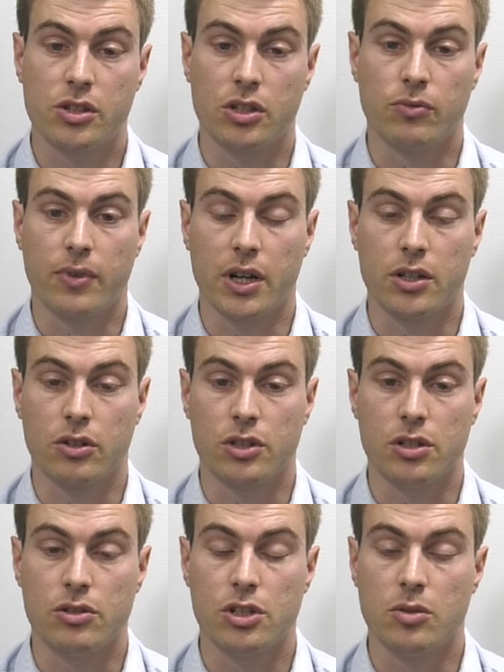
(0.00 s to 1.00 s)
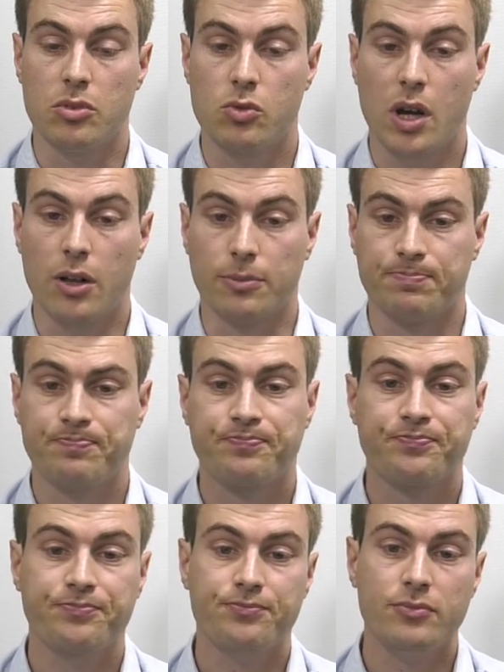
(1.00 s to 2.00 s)
that you'll find on YouTube as well.
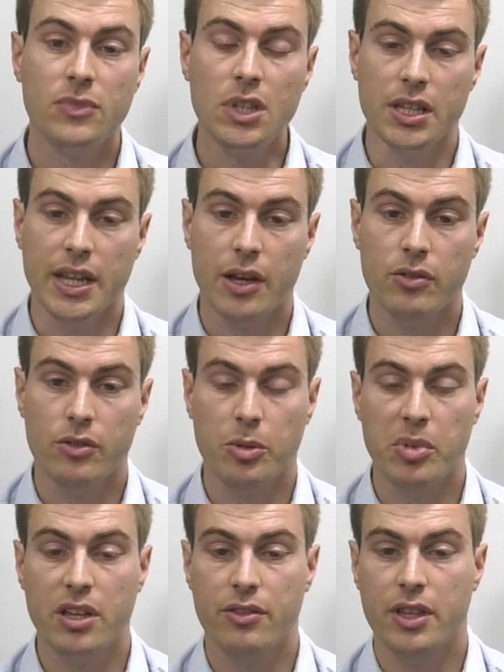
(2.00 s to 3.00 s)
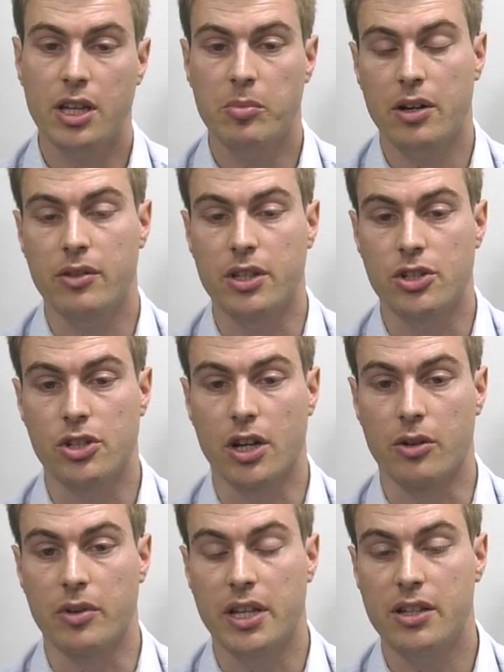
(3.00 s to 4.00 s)
Now the big thing about this
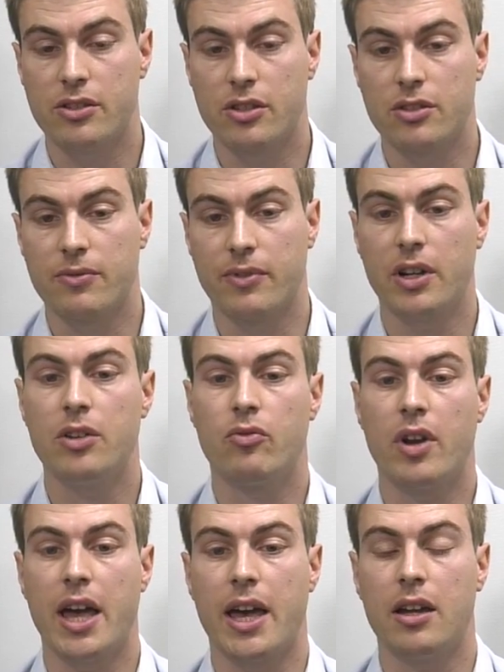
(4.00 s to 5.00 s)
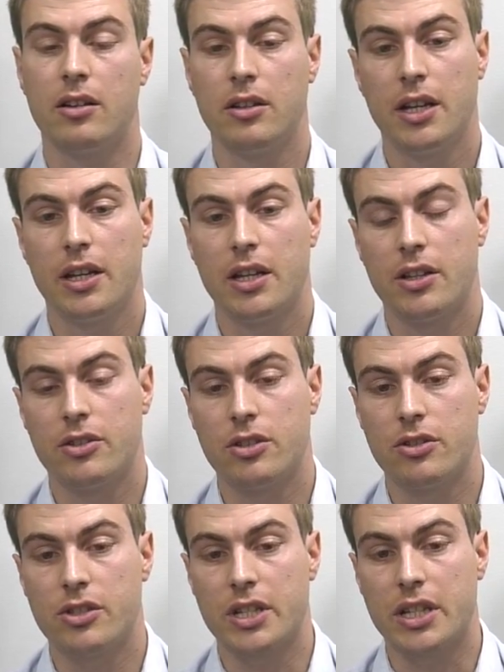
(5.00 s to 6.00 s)
show is that it's very rare to
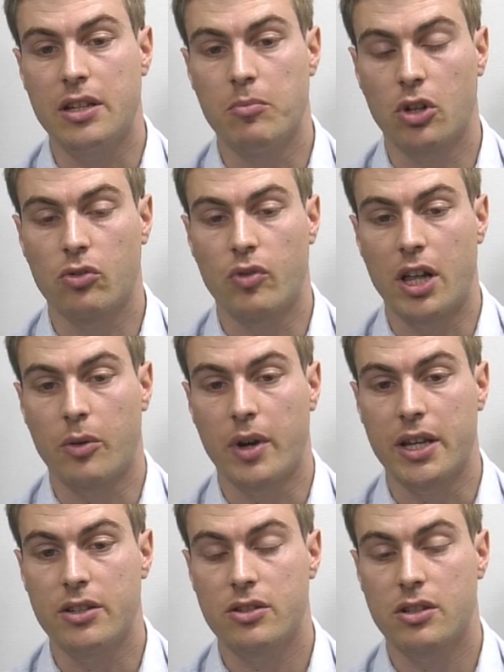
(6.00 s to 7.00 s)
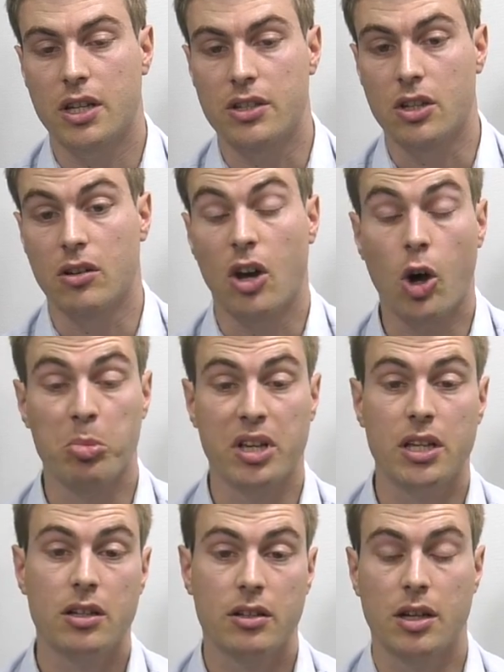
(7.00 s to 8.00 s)
see model railways as a
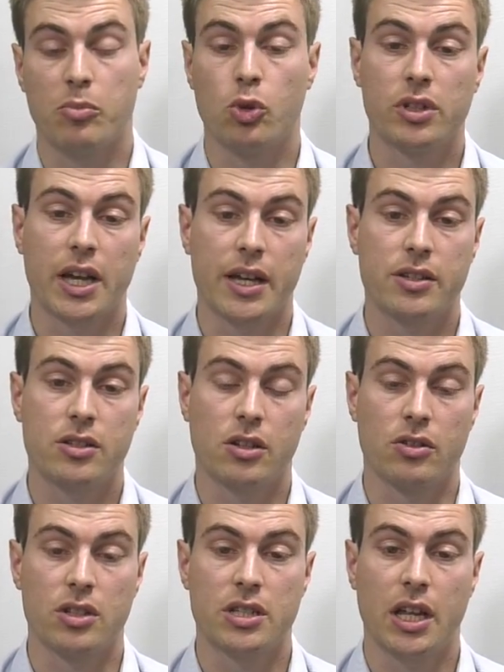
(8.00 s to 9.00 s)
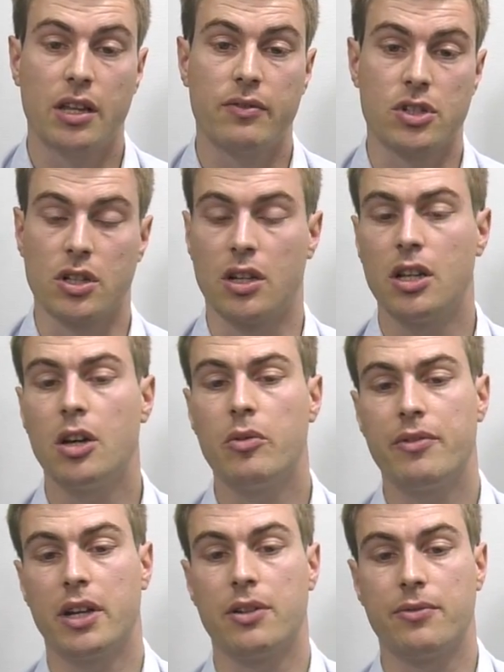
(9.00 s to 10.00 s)
hobby broadcast on the television. I know
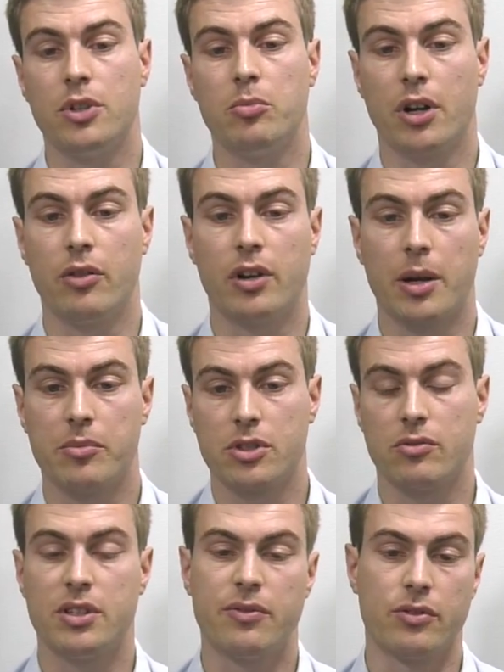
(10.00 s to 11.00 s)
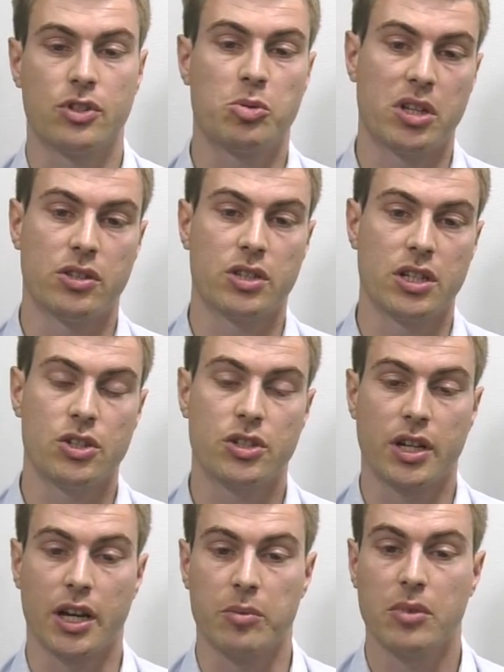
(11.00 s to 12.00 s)
we've had a few programmes, different spins each
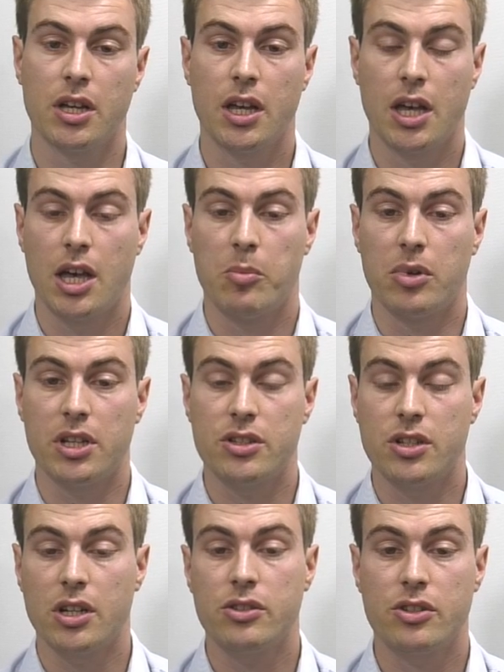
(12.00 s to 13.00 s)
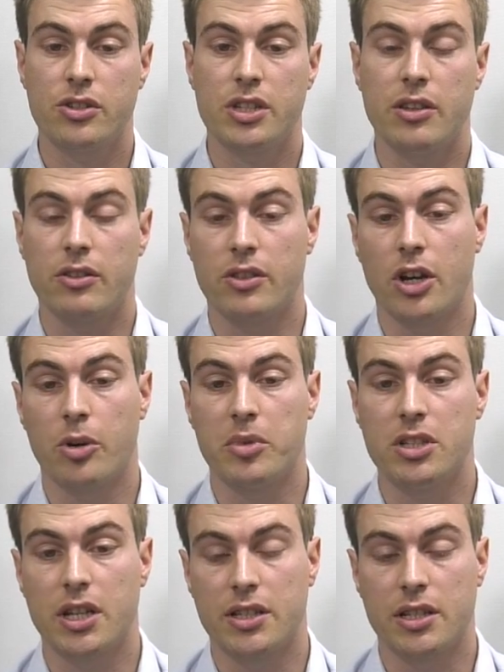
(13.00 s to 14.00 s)
time, but it's nice to see that the
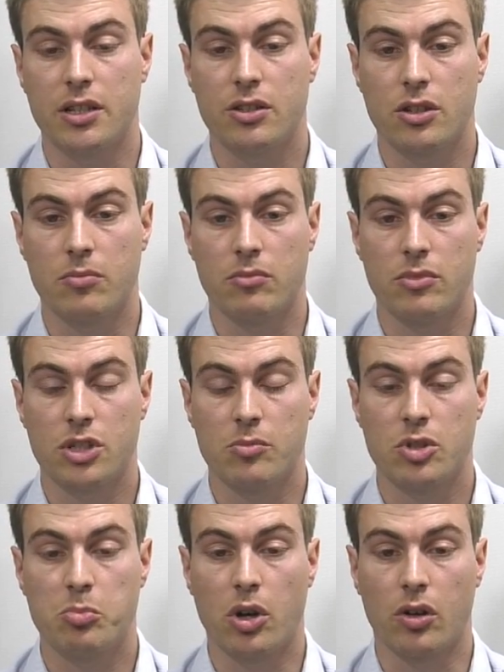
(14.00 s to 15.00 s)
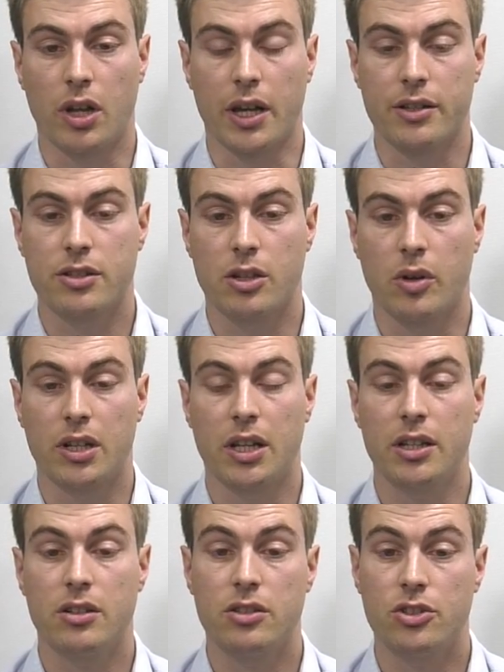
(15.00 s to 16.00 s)
hobby's getting some spotlight. So I'd
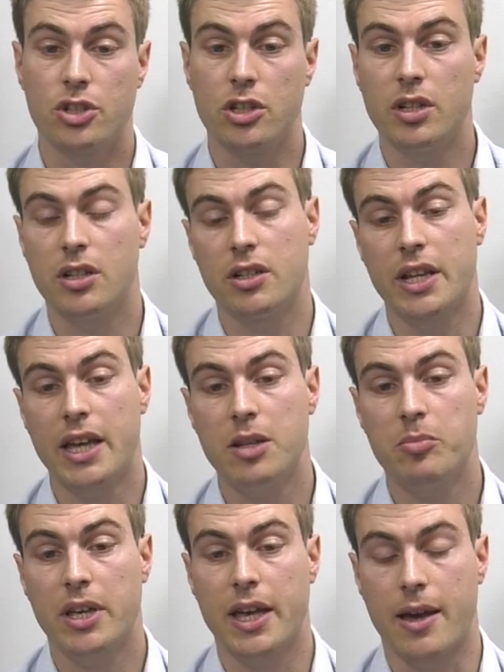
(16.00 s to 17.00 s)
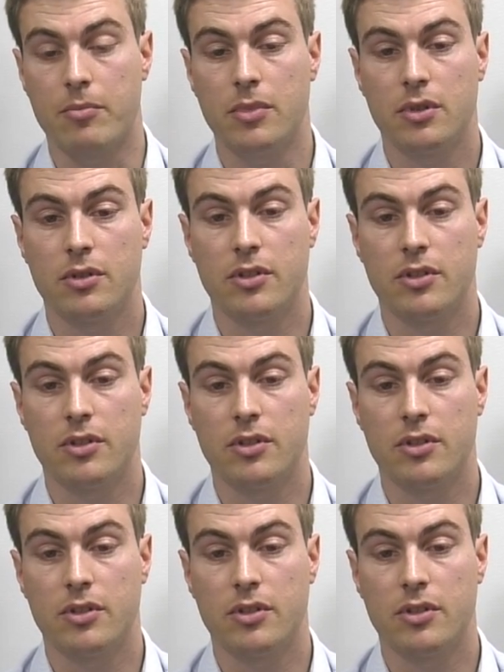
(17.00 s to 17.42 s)
like you to tune in at 8 p.m.